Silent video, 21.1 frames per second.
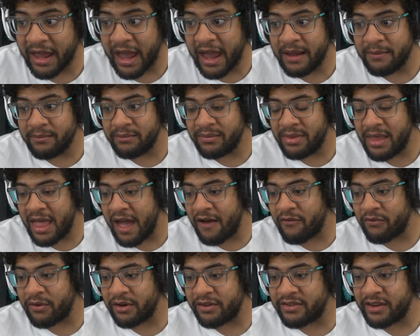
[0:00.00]
game
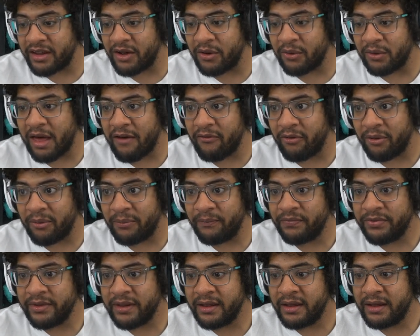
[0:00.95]
every single level.
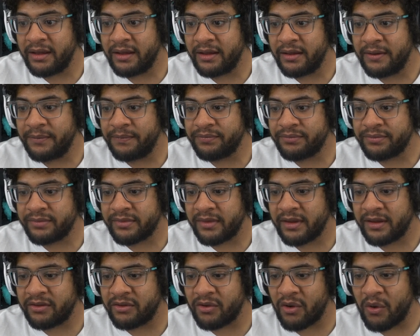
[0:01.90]

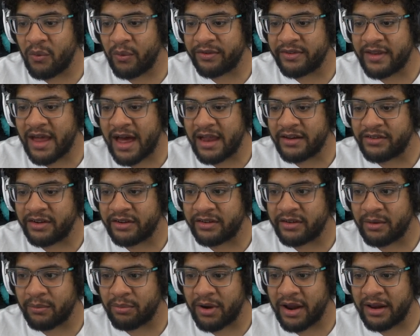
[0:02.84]
So it was not
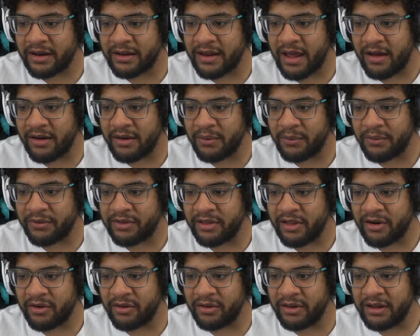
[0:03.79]
just a breakdown, it was
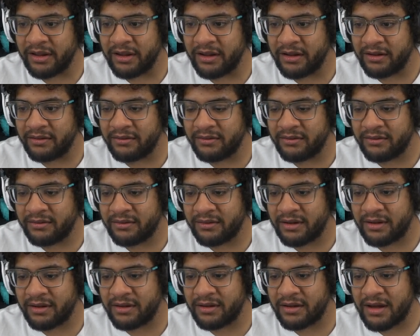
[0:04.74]
literally
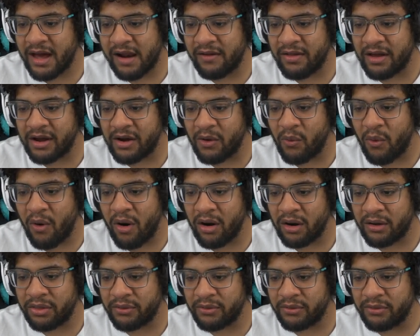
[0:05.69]
kind of like a
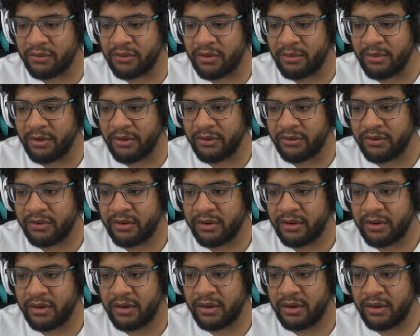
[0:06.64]
walkthrough almost.